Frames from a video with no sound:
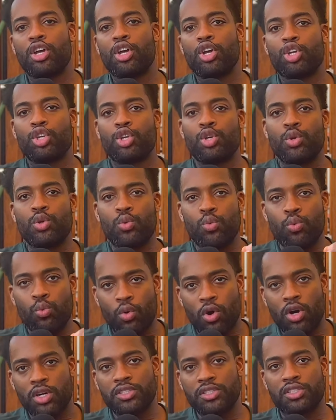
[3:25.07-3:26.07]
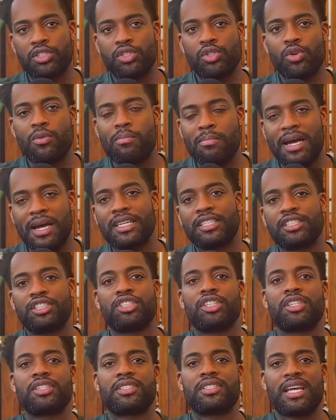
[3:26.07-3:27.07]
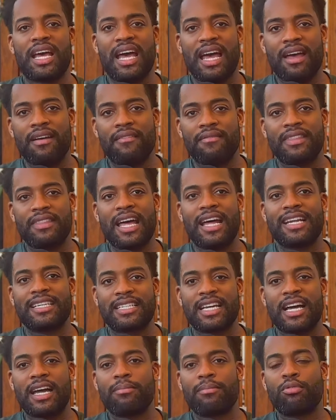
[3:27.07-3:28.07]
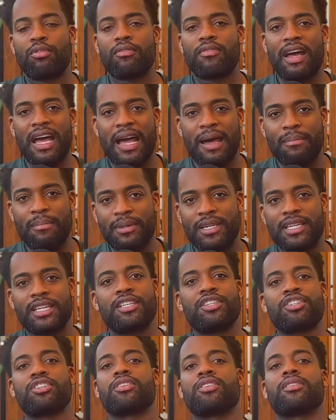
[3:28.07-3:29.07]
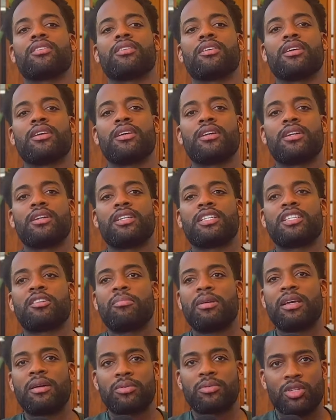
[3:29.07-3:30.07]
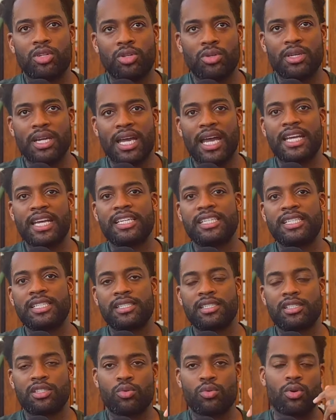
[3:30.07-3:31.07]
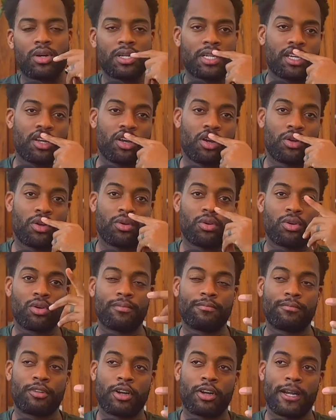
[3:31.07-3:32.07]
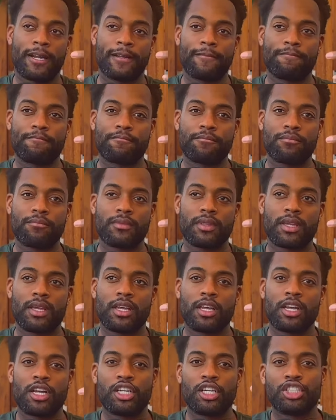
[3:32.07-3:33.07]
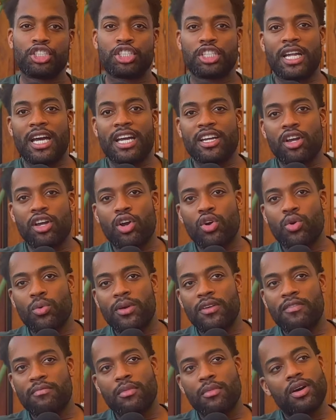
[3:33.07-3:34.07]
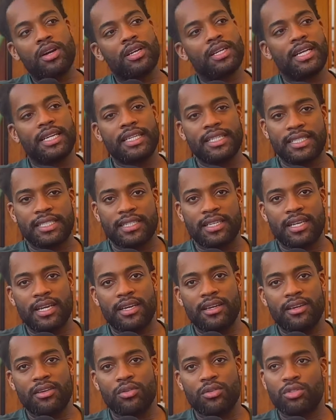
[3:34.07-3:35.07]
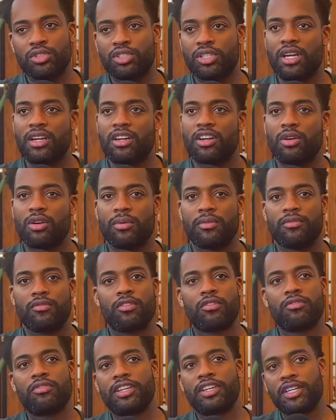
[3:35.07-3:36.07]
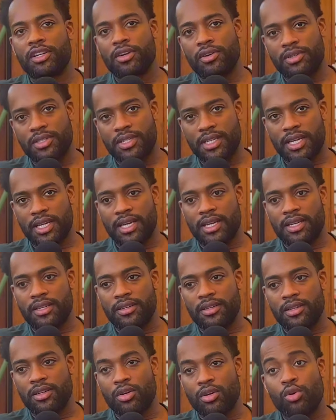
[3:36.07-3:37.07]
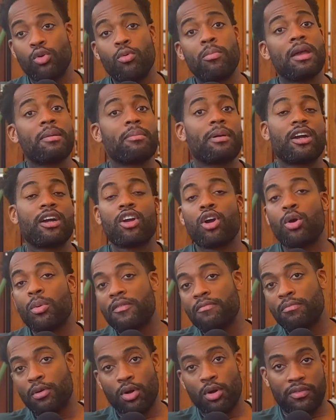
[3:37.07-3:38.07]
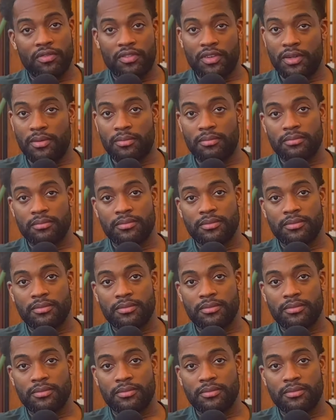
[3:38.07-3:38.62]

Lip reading: You want your manager to have that type of ammunition to be able to look at his squad and go, all right, should I go with Martinelli today or should I go with Rodrygo today? Or maybe I go with both of them.